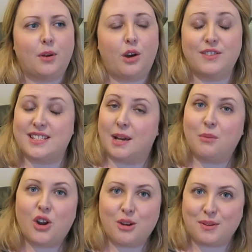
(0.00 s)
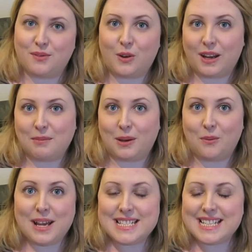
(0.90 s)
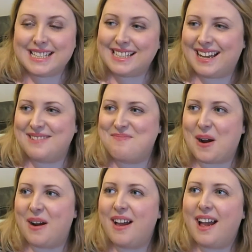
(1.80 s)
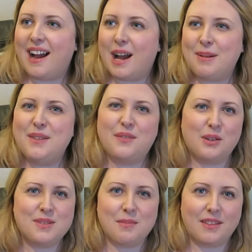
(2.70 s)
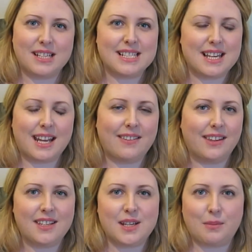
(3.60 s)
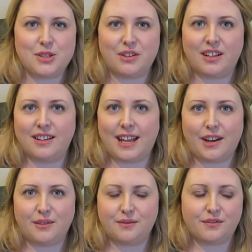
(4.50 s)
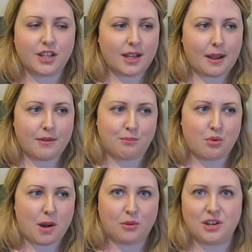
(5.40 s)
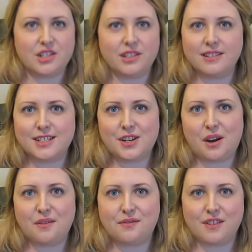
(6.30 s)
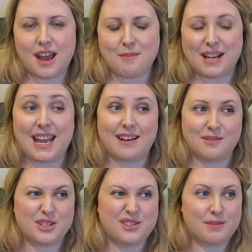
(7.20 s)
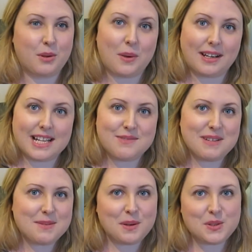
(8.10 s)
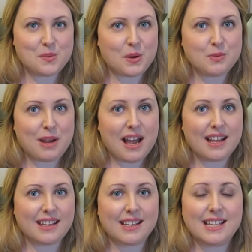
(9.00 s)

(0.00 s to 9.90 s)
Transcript: Obviously I'm not going to be vlogging my wedding, but I might film some things like in the lead up to it, kind of preparation and stuff, again just because it'd be quite nice for me to be able to watch back.